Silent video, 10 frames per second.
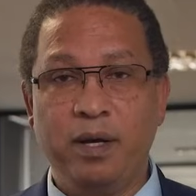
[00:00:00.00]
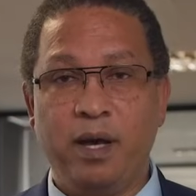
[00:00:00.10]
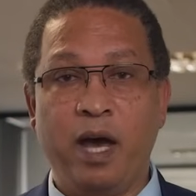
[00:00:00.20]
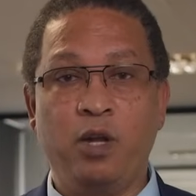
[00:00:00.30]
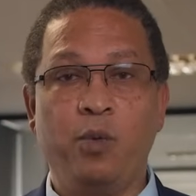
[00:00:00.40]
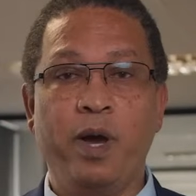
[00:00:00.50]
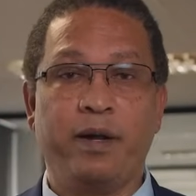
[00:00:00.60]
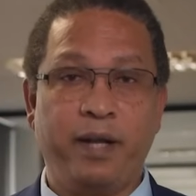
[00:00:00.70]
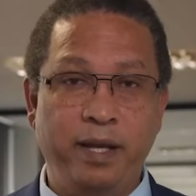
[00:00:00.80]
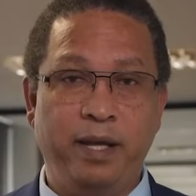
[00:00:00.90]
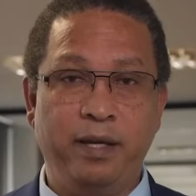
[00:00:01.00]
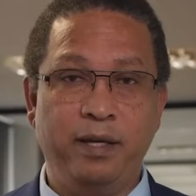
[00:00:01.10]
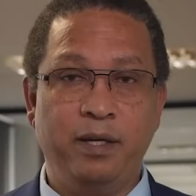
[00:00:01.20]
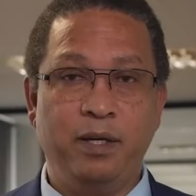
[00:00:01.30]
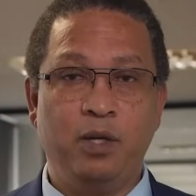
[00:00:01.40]
and we are ready
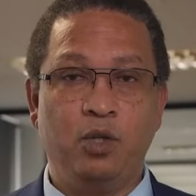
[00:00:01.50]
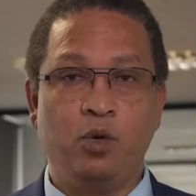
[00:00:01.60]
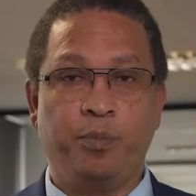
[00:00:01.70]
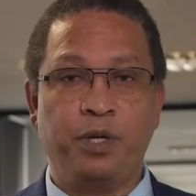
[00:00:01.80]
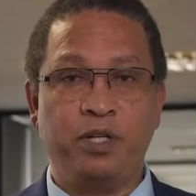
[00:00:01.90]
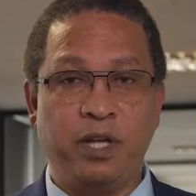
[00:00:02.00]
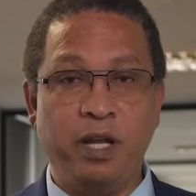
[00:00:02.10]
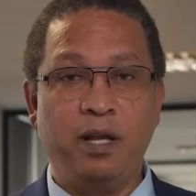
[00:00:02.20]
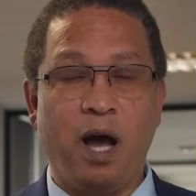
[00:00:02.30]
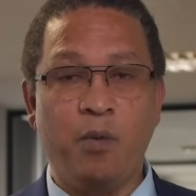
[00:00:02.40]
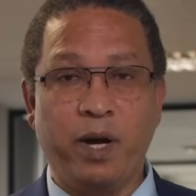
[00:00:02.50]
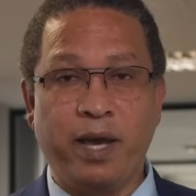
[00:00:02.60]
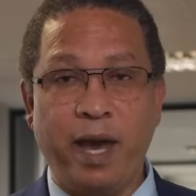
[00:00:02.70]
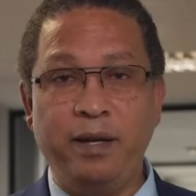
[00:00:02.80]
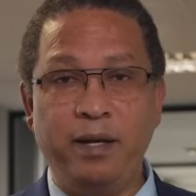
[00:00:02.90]
to present our
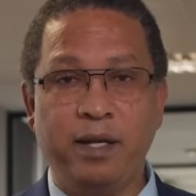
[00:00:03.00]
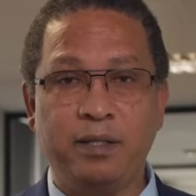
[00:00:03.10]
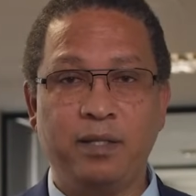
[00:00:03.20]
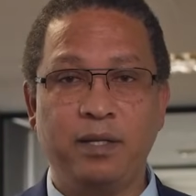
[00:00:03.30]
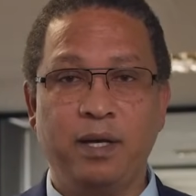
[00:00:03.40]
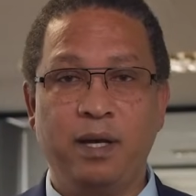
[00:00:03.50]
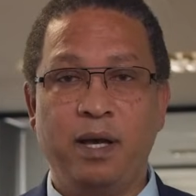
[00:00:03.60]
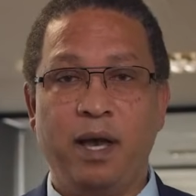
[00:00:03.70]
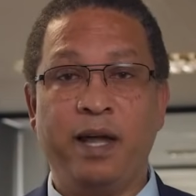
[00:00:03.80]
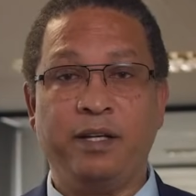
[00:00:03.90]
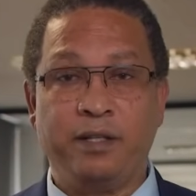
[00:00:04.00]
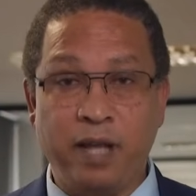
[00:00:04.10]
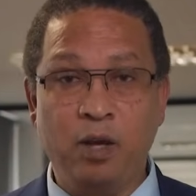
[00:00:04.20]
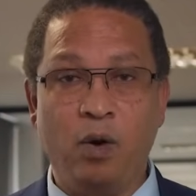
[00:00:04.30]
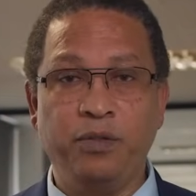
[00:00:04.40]
candidates and
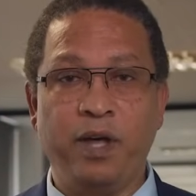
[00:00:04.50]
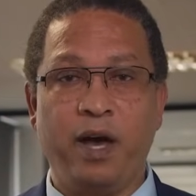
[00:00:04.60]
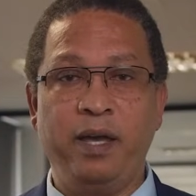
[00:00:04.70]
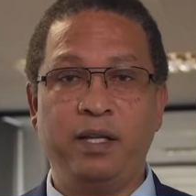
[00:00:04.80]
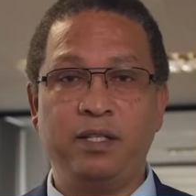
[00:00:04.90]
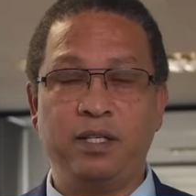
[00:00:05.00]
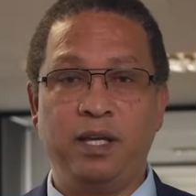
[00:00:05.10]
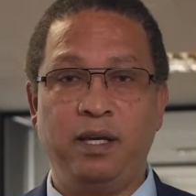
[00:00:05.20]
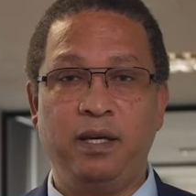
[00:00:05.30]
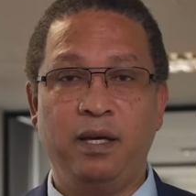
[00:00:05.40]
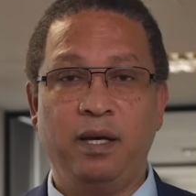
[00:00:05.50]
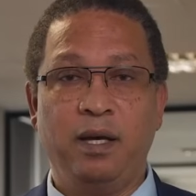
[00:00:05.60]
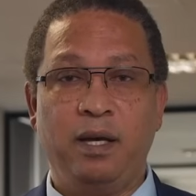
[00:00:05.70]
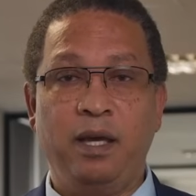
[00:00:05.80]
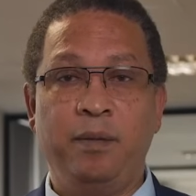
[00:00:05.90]
take on the ANC
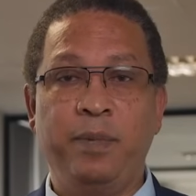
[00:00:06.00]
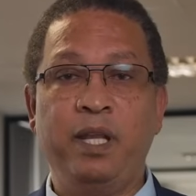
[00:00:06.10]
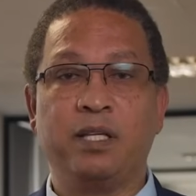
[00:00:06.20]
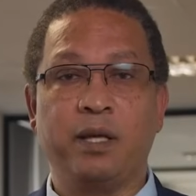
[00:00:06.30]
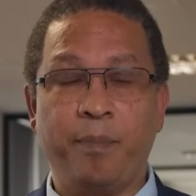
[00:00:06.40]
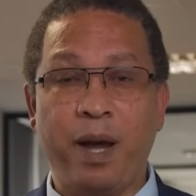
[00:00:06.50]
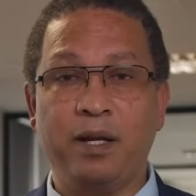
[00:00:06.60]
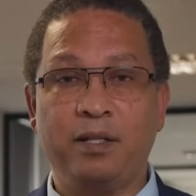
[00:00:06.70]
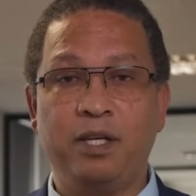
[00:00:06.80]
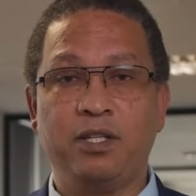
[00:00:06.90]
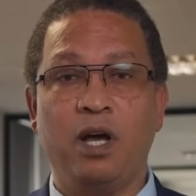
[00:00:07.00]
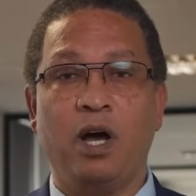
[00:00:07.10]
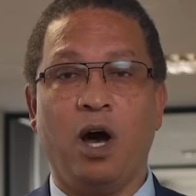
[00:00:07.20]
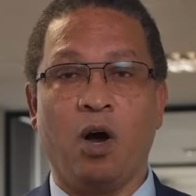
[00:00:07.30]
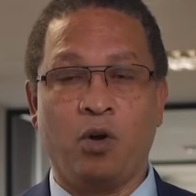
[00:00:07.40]
in municipalities
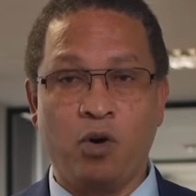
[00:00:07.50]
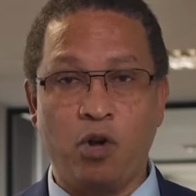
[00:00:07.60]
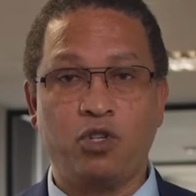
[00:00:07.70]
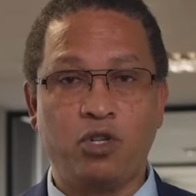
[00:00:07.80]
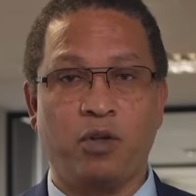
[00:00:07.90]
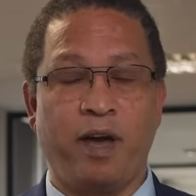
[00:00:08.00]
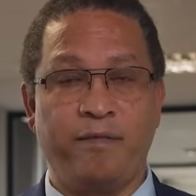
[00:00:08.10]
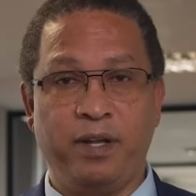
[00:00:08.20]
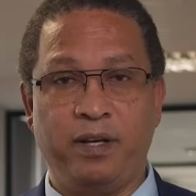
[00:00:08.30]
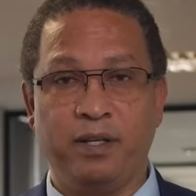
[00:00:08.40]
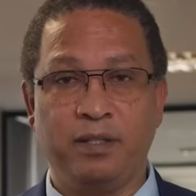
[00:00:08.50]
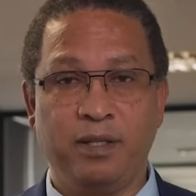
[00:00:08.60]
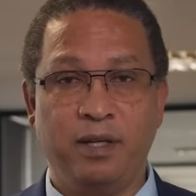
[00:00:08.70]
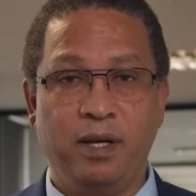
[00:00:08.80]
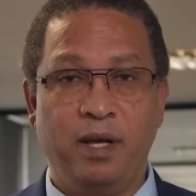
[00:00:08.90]
across South Africa,
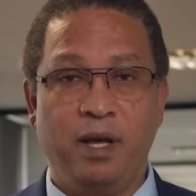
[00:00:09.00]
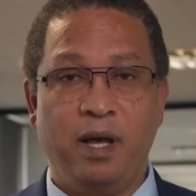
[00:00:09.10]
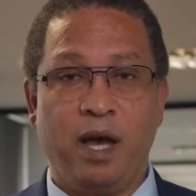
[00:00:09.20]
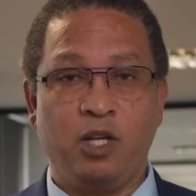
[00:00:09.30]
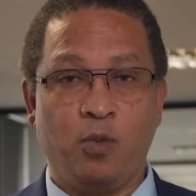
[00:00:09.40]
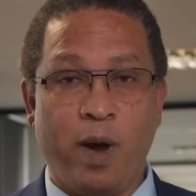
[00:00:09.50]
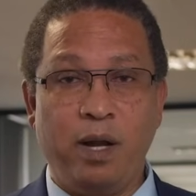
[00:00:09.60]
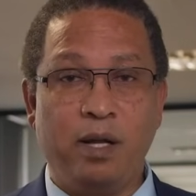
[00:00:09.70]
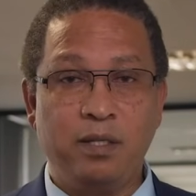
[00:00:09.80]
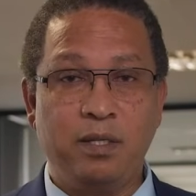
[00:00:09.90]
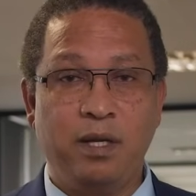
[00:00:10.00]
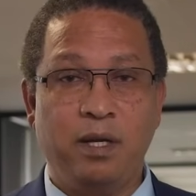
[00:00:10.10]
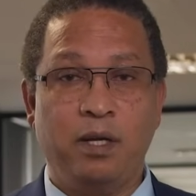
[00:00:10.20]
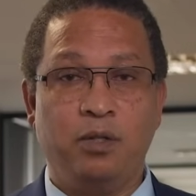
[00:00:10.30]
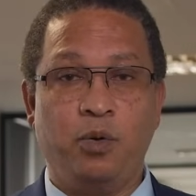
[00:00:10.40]
as well as
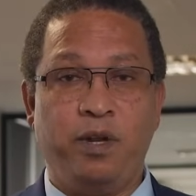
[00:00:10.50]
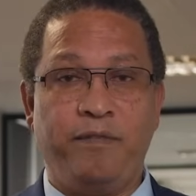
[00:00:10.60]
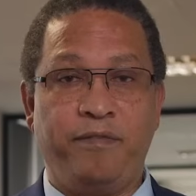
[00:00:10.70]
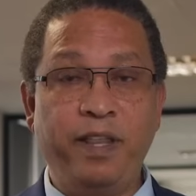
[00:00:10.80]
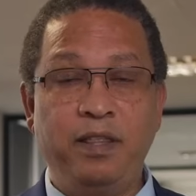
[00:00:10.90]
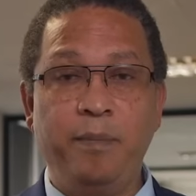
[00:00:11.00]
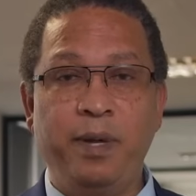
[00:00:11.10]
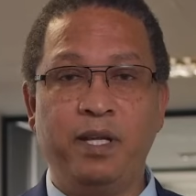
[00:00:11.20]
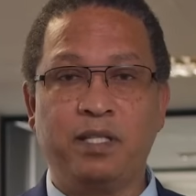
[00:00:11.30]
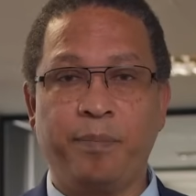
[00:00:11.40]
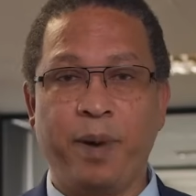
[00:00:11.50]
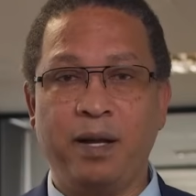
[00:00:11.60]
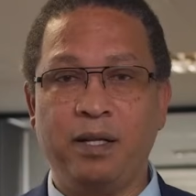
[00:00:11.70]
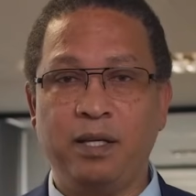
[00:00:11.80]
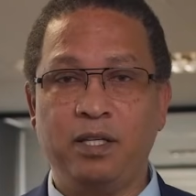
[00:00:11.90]
to defend the
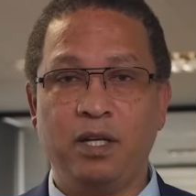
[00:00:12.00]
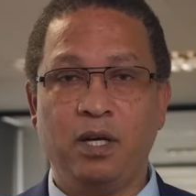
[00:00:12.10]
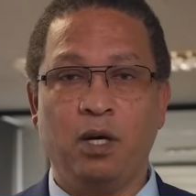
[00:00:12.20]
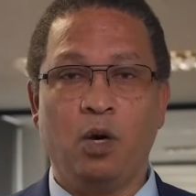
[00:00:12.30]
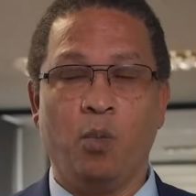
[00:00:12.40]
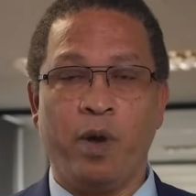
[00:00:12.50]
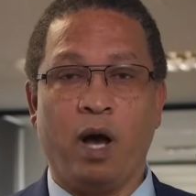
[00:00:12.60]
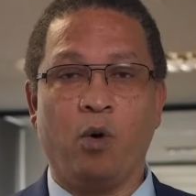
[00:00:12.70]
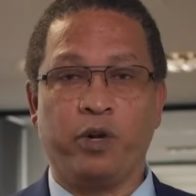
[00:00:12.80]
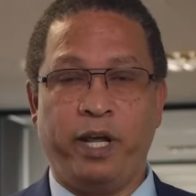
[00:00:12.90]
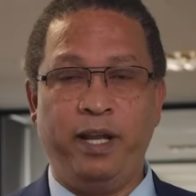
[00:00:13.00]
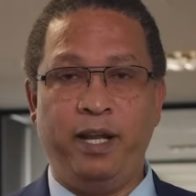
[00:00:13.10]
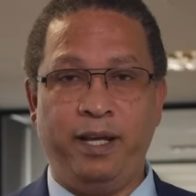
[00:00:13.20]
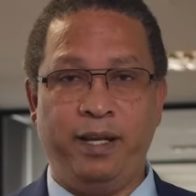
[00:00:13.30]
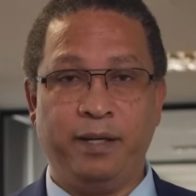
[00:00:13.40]
municipalities we are already
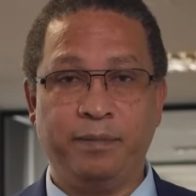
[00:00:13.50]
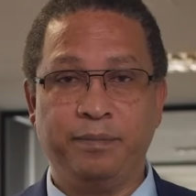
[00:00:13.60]
leading.